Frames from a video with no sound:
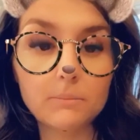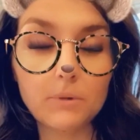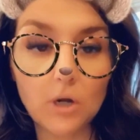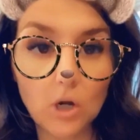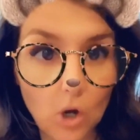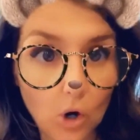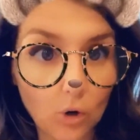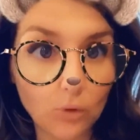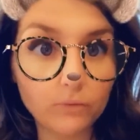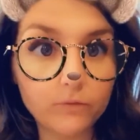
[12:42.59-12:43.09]
but
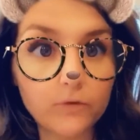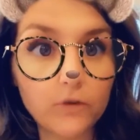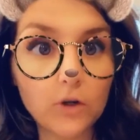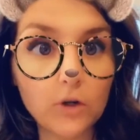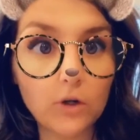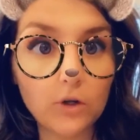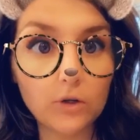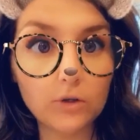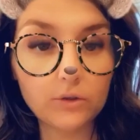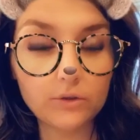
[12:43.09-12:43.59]

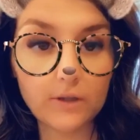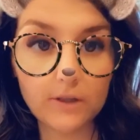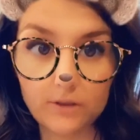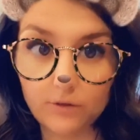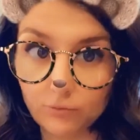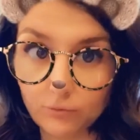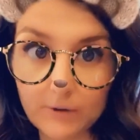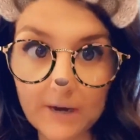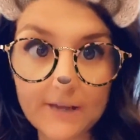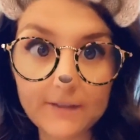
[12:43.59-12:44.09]
hopeful that
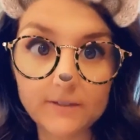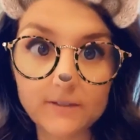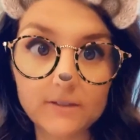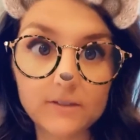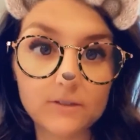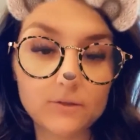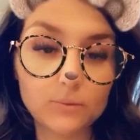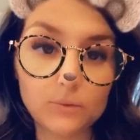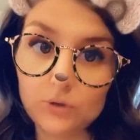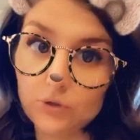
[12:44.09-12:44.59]
the
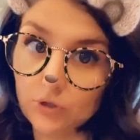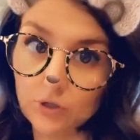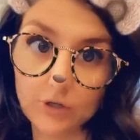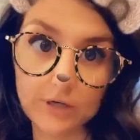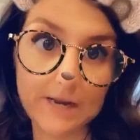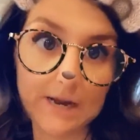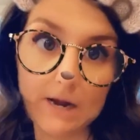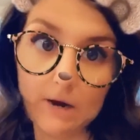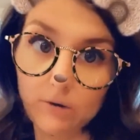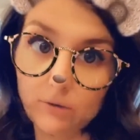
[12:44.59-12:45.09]
rest will turn
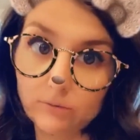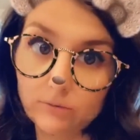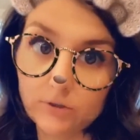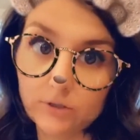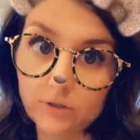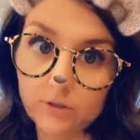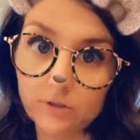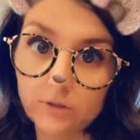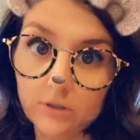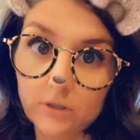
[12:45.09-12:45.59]
out
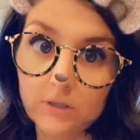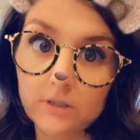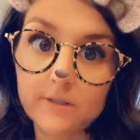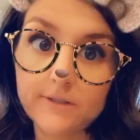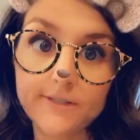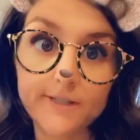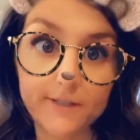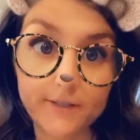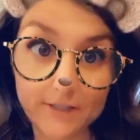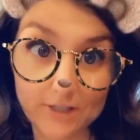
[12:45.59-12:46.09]

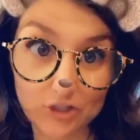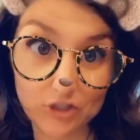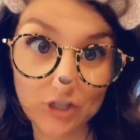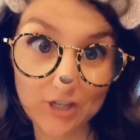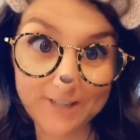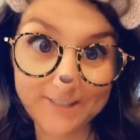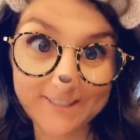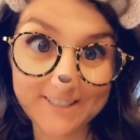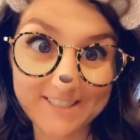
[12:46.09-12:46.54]
delicious.